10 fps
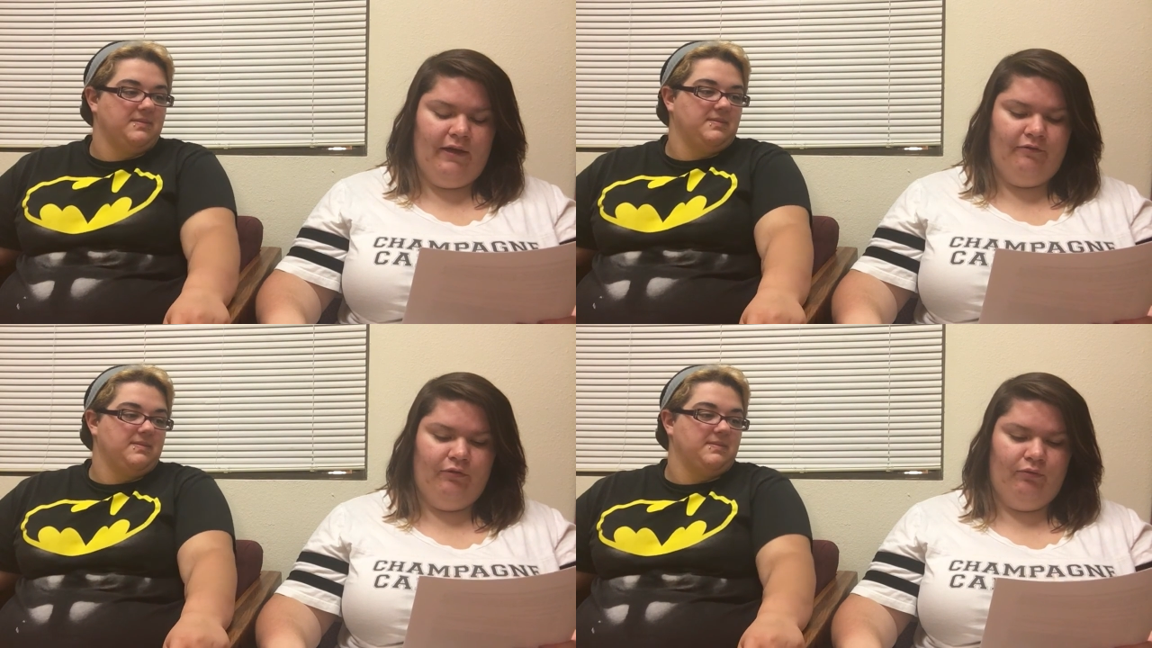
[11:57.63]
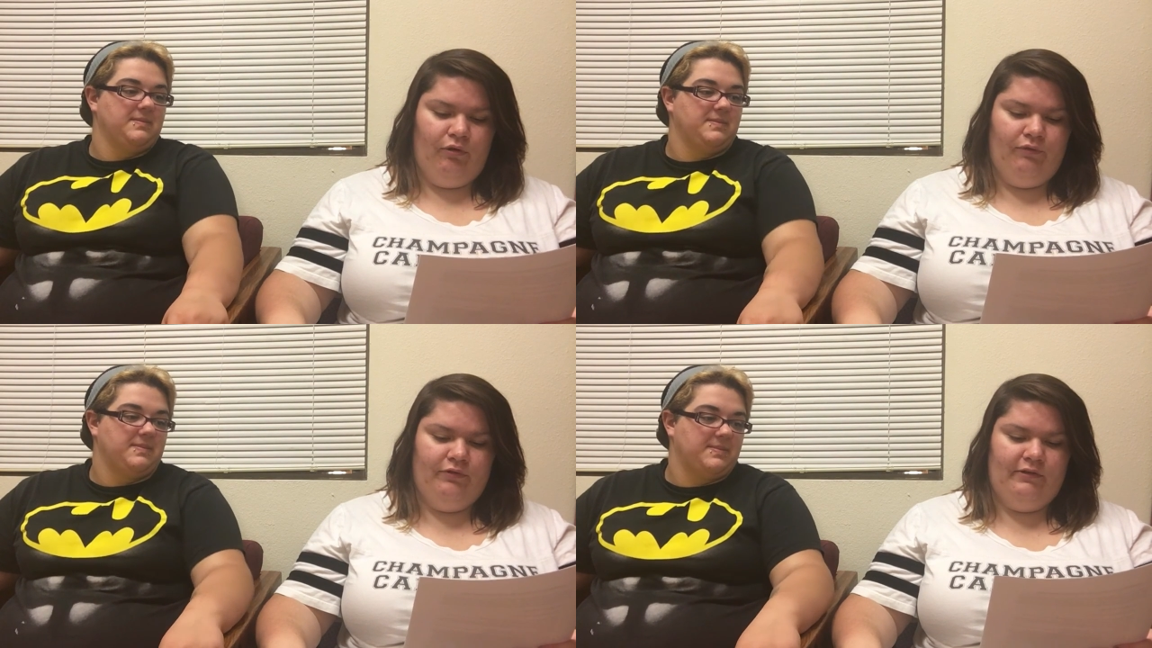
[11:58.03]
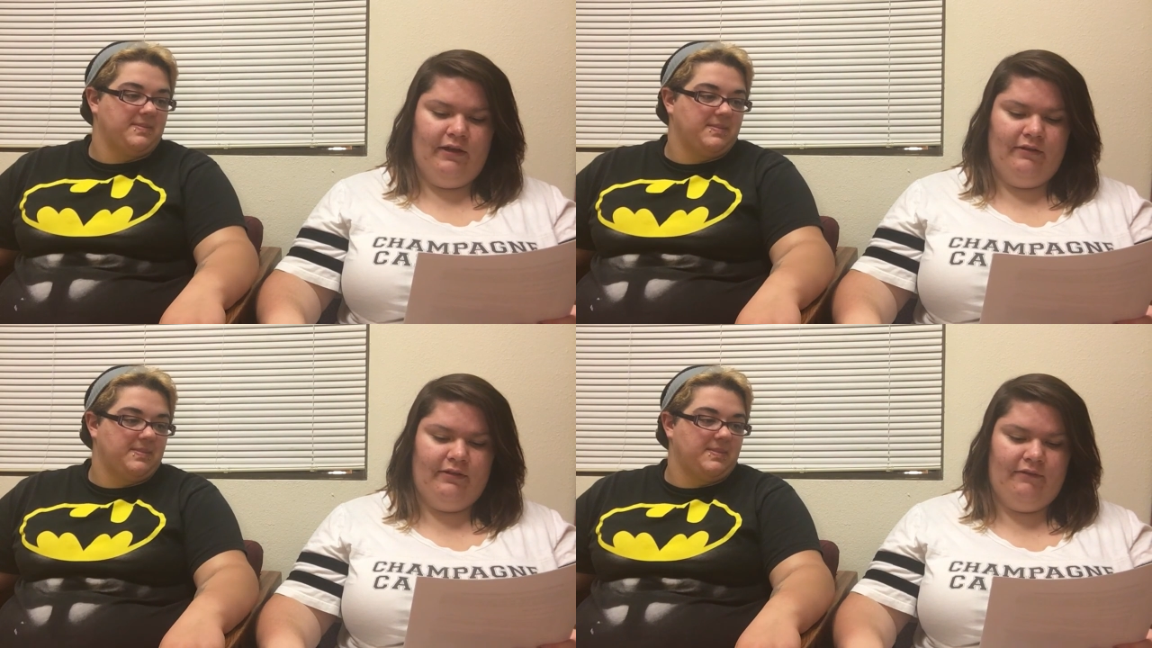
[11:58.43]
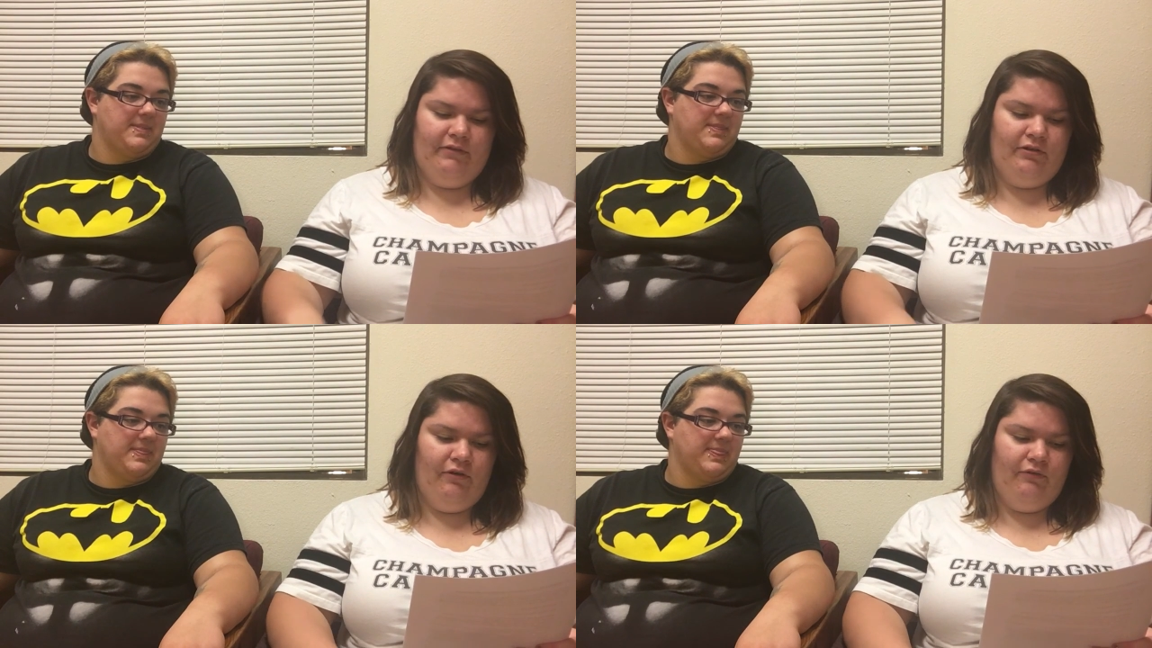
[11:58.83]
Speaker 1: after Rolf's death.
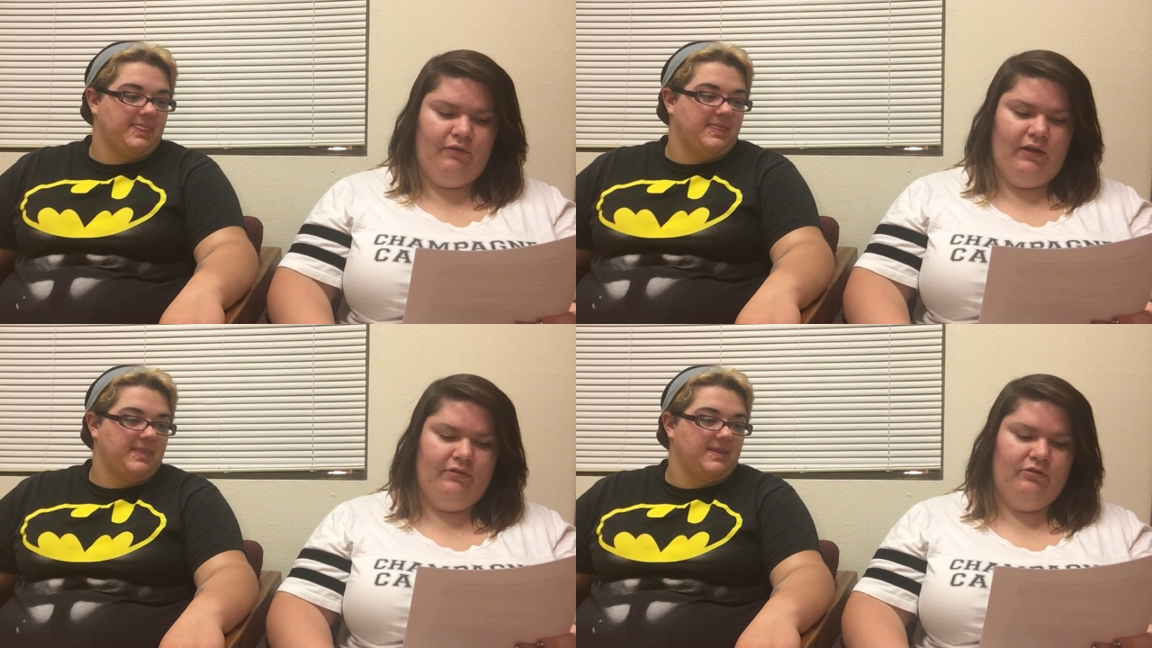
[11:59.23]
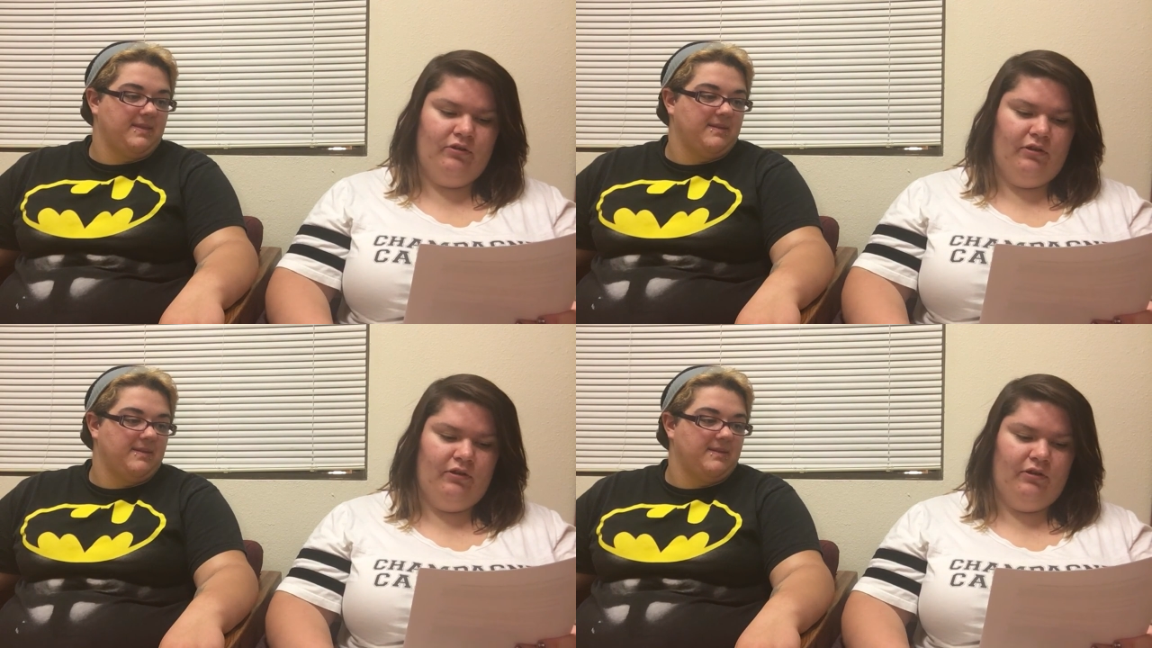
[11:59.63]
Having no friends,